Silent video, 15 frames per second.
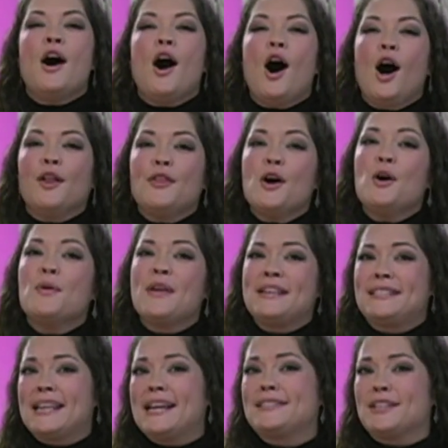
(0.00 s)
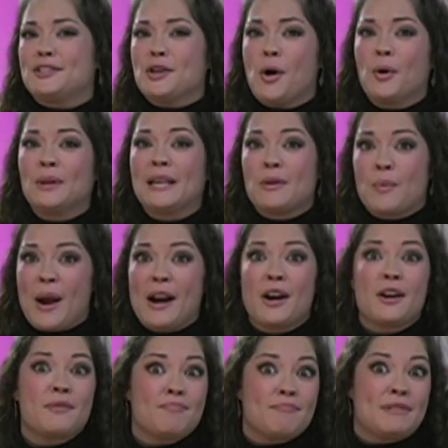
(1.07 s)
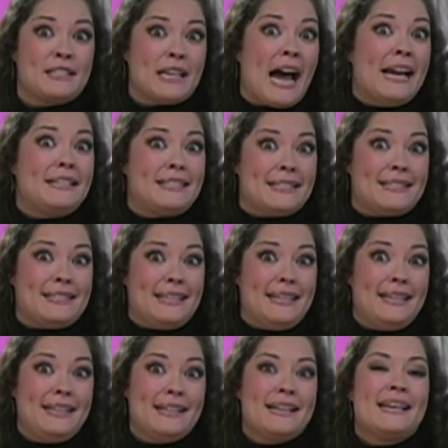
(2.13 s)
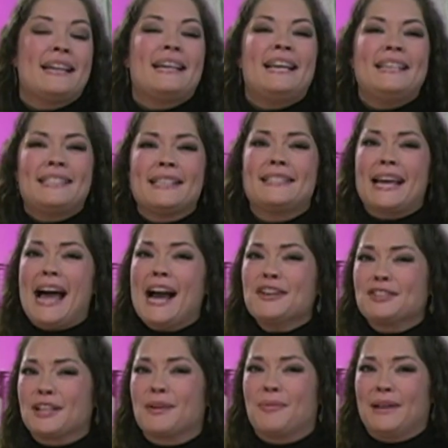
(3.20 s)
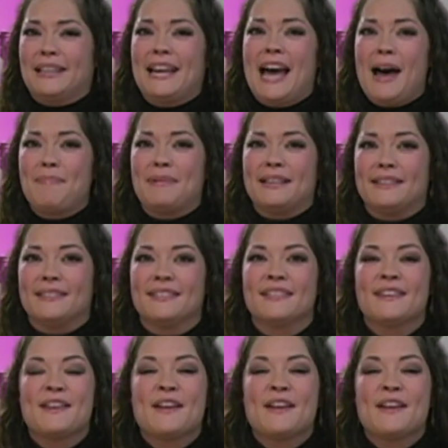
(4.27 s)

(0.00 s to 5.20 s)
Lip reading: Although they say it's a totally rare sight to see, he says it actually really happened.